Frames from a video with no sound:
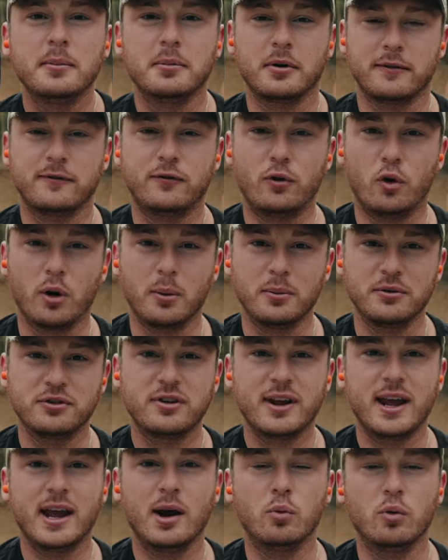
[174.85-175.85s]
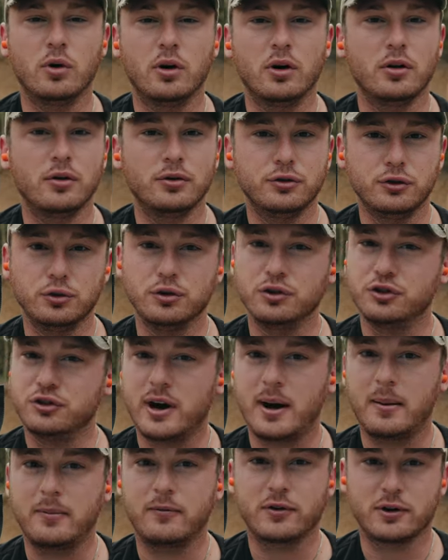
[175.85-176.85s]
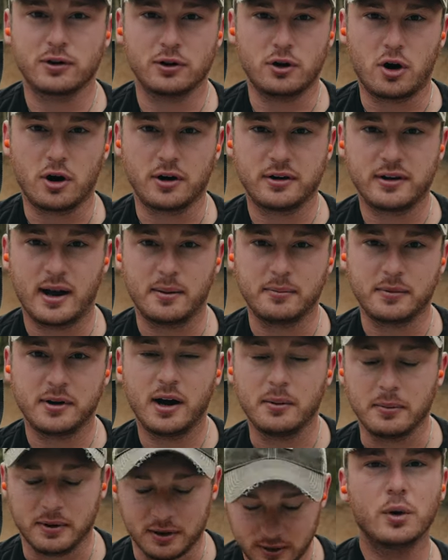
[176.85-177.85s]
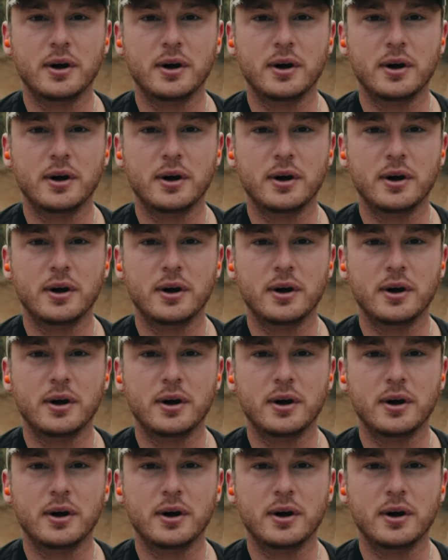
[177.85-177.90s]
performs and will do the job for a long time coming.